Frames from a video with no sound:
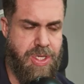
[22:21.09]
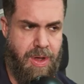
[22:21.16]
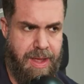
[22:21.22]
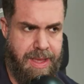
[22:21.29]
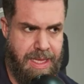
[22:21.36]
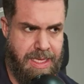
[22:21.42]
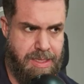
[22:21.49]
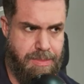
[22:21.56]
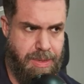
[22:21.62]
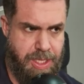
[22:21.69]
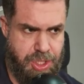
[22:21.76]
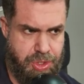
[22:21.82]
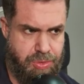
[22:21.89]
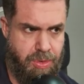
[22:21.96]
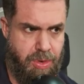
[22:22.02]
I need to be
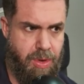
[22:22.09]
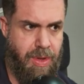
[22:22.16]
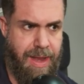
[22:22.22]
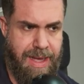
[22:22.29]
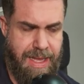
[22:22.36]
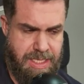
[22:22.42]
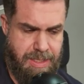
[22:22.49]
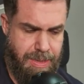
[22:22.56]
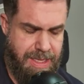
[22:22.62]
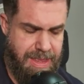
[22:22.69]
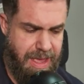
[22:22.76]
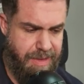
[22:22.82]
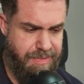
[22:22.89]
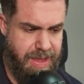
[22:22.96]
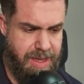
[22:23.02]
strong. I need to be
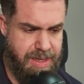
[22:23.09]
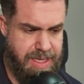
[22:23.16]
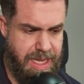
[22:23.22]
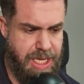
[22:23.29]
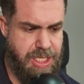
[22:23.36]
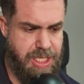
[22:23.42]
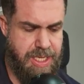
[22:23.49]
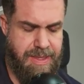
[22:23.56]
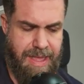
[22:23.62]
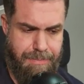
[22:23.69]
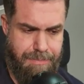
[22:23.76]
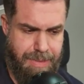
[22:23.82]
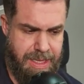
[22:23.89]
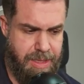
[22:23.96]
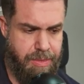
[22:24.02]
that foundation, that
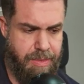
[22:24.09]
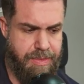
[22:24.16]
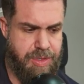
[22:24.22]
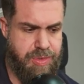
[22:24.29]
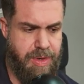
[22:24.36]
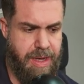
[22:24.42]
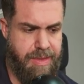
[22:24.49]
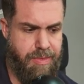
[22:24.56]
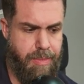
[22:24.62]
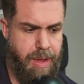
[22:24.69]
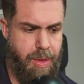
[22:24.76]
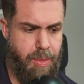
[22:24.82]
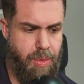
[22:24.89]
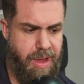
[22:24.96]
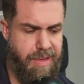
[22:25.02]
pillar of strength for my
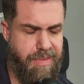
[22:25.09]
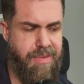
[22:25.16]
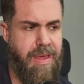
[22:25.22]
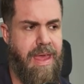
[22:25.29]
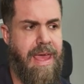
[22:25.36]
wife.